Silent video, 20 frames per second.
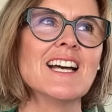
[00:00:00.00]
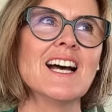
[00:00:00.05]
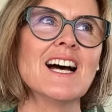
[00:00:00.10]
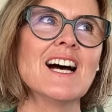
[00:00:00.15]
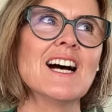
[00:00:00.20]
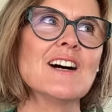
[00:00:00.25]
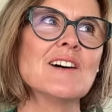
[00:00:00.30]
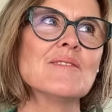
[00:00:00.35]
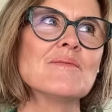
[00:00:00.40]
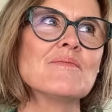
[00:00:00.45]

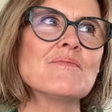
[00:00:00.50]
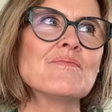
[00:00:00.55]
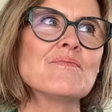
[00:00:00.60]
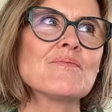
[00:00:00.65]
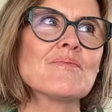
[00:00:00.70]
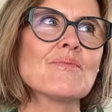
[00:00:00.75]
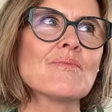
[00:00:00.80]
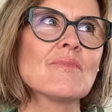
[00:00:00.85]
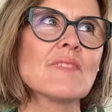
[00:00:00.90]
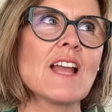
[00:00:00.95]

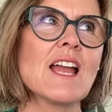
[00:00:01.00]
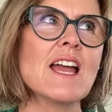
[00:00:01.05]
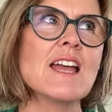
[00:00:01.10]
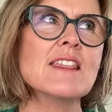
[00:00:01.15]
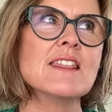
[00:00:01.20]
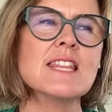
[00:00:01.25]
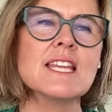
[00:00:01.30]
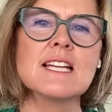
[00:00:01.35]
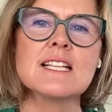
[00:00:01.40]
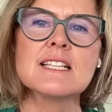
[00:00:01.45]
And
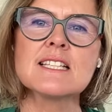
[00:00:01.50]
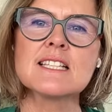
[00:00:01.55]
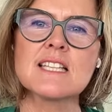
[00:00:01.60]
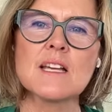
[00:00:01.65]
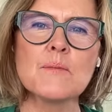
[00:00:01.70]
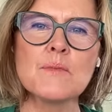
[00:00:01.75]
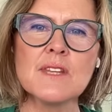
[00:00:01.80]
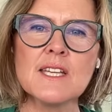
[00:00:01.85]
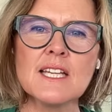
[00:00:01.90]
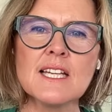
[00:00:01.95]
then
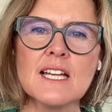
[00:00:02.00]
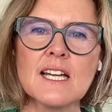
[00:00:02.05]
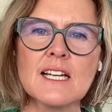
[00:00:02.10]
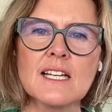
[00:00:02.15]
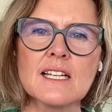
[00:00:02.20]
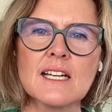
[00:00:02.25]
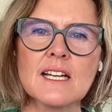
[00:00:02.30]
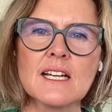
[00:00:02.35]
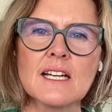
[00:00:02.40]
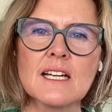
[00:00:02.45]
something
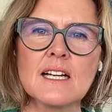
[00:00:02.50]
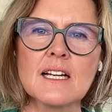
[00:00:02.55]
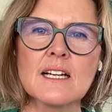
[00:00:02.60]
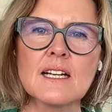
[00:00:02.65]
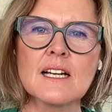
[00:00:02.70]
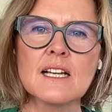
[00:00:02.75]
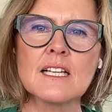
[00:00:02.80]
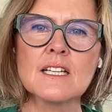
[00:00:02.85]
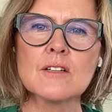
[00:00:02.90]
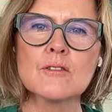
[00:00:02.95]

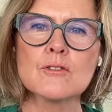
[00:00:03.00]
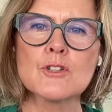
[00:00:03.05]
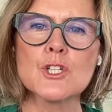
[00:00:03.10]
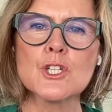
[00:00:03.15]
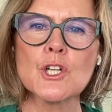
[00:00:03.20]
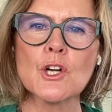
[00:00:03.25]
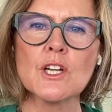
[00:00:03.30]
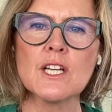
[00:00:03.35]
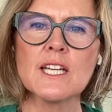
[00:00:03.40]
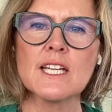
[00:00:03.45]
a little
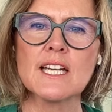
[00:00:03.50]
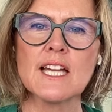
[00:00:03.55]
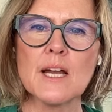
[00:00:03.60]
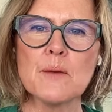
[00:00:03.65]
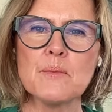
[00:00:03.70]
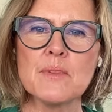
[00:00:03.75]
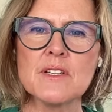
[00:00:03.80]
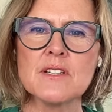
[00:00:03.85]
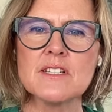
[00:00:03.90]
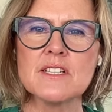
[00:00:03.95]
shocking
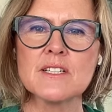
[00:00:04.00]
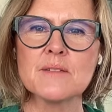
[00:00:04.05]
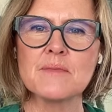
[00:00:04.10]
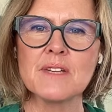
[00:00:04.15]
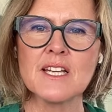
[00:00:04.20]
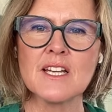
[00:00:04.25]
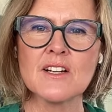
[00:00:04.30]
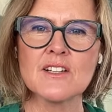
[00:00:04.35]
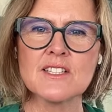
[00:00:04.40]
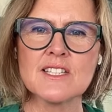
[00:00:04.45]
happened to
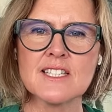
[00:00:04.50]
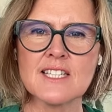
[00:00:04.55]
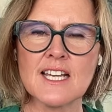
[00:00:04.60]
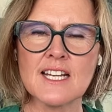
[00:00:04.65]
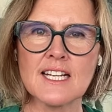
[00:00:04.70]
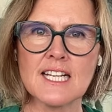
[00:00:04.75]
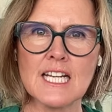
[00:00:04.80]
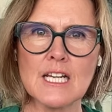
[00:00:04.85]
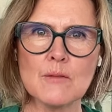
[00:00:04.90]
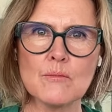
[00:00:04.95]
me on
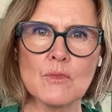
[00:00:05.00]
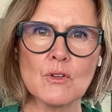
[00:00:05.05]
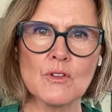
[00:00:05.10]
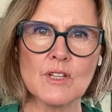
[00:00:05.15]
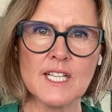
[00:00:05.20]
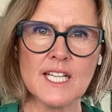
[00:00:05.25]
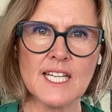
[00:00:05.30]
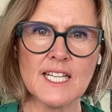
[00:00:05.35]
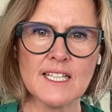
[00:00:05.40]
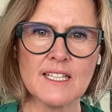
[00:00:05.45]
Saturday
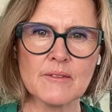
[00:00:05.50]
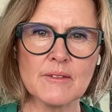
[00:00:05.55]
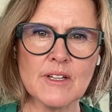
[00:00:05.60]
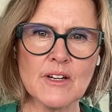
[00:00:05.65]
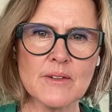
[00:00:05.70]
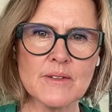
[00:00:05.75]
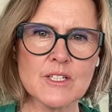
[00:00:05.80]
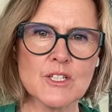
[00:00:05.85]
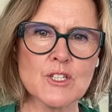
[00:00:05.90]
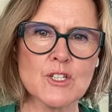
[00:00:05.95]
morning when
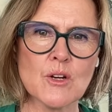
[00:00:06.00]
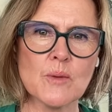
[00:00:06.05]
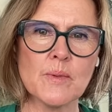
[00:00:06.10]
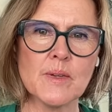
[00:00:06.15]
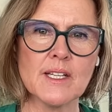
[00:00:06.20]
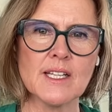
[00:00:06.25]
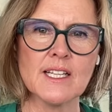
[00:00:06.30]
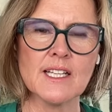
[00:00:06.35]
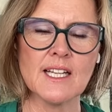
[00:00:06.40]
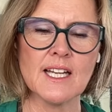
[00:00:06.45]
I was
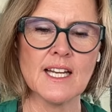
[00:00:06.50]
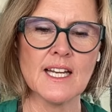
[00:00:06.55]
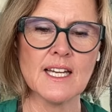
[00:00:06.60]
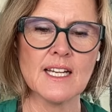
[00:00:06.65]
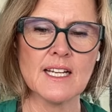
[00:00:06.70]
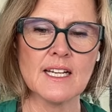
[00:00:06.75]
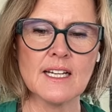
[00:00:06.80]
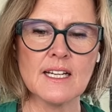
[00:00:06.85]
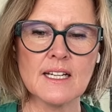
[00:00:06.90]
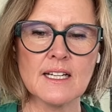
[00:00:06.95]
shopping
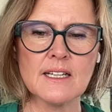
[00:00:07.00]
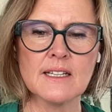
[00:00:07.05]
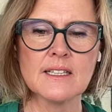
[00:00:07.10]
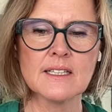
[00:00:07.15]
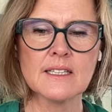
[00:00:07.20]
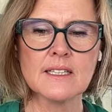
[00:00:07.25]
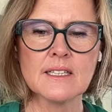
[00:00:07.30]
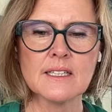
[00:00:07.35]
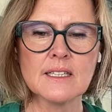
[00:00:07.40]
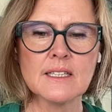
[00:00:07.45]
at a
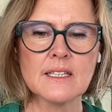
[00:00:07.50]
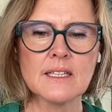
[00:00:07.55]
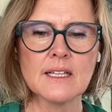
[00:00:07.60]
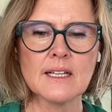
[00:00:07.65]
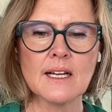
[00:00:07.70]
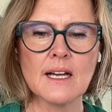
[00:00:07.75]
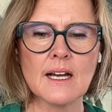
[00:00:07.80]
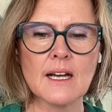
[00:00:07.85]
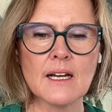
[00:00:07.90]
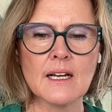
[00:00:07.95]

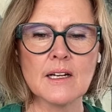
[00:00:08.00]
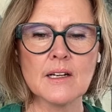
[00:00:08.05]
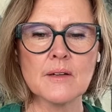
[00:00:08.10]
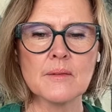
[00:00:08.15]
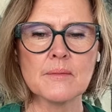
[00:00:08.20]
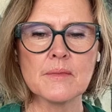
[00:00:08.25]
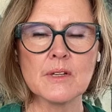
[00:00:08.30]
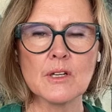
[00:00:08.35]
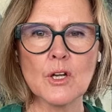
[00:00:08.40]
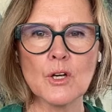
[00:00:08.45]

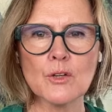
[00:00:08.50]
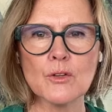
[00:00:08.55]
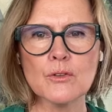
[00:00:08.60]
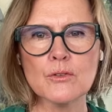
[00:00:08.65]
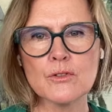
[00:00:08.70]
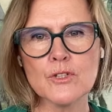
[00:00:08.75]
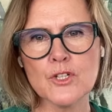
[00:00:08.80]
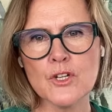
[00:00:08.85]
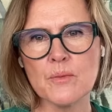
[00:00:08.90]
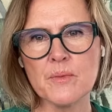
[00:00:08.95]

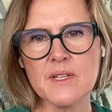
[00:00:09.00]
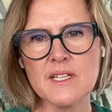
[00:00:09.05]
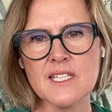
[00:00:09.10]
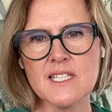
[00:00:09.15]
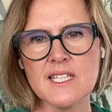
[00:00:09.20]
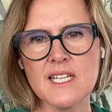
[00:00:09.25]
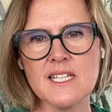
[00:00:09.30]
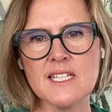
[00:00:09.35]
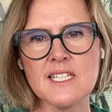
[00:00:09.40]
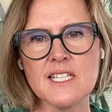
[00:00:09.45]
local shopping
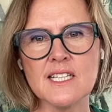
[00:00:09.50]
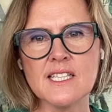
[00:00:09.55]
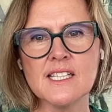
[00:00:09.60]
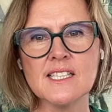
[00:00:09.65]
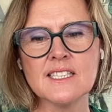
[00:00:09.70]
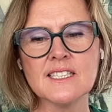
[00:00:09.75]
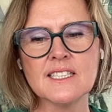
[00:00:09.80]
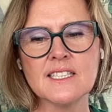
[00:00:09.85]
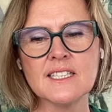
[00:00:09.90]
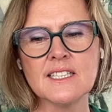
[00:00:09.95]
center.
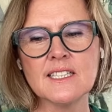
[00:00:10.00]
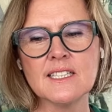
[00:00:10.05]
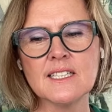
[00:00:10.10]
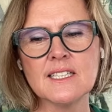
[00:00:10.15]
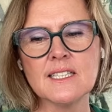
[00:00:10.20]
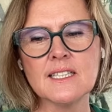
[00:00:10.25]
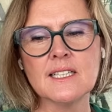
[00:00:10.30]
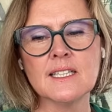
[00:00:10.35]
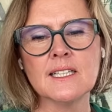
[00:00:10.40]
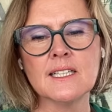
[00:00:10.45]

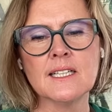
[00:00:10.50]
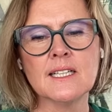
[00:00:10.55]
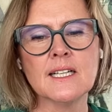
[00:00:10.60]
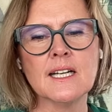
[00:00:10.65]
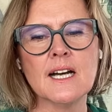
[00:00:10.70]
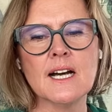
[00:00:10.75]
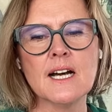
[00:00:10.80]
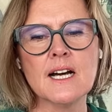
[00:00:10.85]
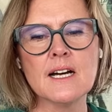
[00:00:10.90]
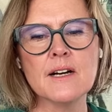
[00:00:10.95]

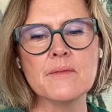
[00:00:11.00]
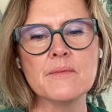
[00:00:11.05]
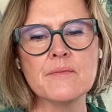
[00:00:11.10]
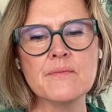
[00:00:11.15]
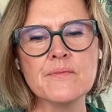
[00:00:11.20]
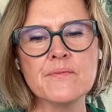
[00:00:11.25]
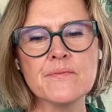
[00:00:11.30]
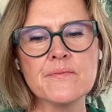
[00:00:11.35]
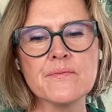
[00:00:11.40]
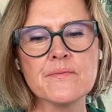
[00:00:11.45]

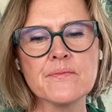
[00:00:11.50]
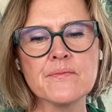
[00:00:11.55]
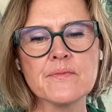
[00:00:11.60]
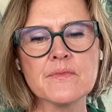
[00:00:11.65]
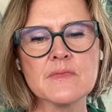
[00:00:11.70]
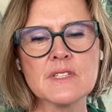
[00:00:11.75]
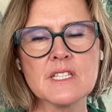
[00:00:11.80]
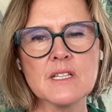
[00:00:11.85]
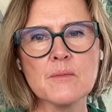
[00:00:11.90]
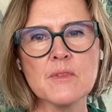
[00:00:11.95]

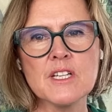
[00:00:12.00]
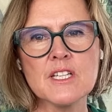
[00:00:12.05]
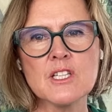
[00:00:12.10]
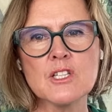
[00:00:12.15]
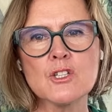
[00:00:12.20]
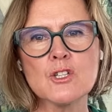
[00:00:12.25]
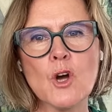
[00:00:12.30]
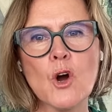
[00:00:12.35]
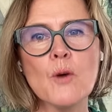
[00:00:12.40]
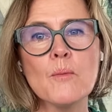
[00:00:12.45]
Somebody
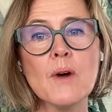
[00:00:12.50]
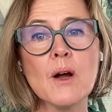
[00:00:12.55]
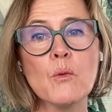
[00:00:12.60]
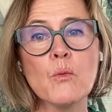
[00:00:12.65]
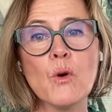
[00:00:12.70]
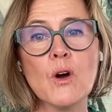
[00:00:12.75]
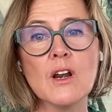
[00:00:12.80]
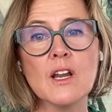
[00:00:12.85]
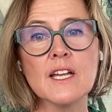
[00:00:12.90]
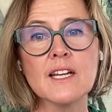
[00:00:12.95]
stole my
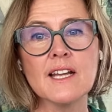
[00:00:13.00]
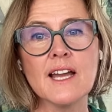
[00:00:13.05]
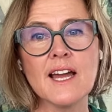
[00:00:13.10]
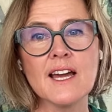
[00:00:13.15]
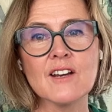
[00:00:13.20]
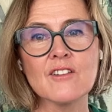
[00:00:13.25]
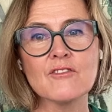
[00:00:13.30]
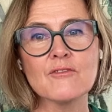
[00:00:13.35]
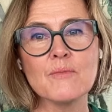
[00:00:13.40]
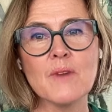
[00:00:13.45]
wallet
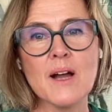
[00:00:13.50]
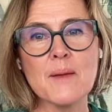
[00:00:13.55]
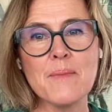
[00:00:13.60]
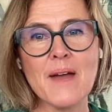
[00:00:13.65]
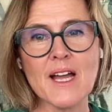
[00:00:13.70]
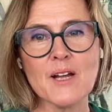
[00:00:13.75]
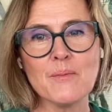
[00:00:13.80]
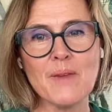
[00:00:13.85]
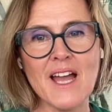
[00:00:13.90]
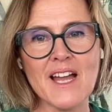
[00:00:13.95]
out of my
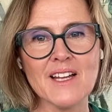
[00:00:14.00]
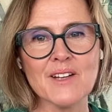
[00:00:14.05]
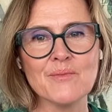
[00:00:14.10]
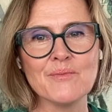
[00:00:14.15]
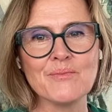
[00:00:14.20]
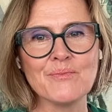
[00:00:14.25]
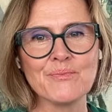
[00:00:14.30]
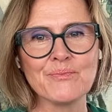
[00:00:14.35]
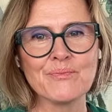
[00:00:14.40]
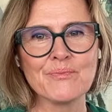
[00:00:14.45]
backpack,
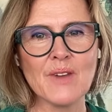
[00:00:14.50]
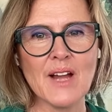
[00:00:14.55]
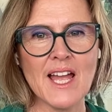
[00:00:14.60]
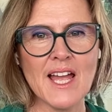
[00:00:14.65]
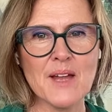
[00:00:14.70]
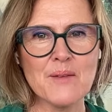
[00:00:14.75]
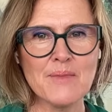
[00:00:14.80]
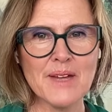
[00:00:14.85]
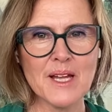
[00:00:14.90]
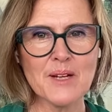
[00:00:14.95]
my
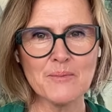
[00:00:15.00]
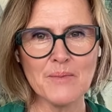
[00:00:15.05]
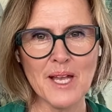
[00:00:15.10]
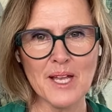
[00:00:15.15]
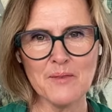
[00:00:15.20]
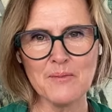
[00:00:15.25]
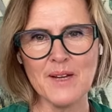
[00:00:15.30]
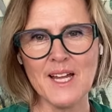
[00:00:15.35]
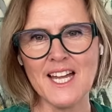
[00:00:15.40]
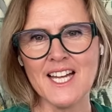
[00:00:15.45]
handbag
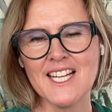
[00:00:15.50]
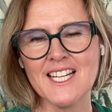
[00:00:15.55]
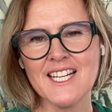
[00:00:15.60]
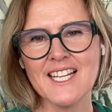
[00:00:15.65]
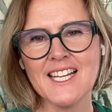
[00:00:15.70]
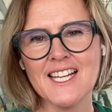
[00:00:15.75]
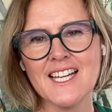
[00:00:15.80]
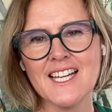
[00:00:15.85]
backpack.